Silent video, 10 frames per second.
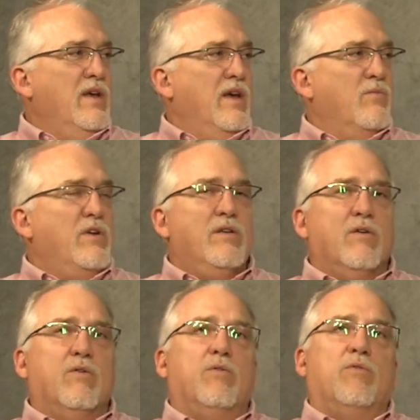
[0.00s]
And we
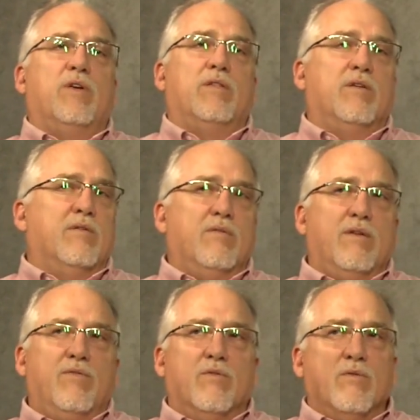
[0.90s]
know that
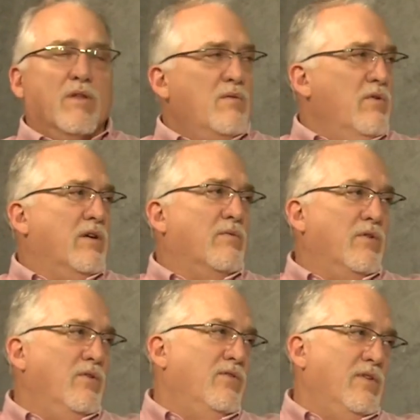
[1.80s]
if you really want to
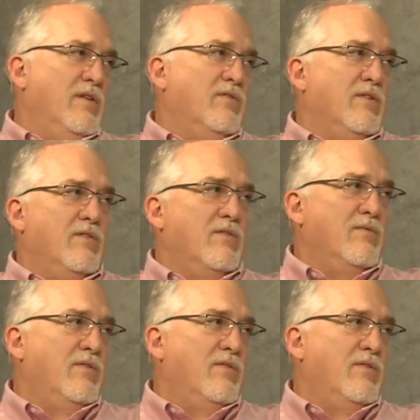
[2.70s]
reduce the incidence of